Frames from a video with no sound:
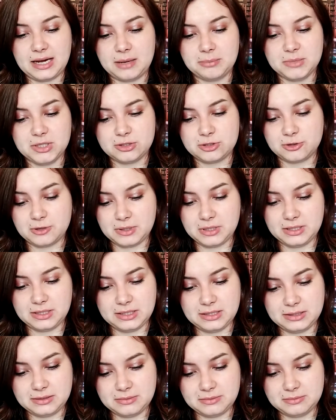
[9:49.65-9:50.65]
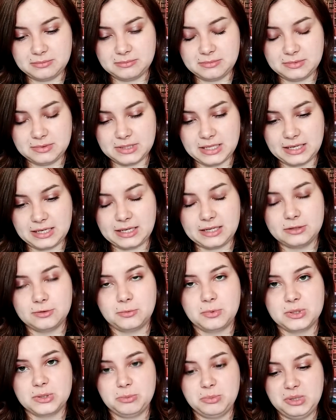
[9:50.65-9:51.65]
I'm not trying, like, I don't
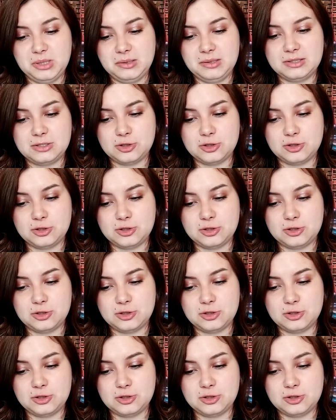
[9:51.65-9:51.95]
want to be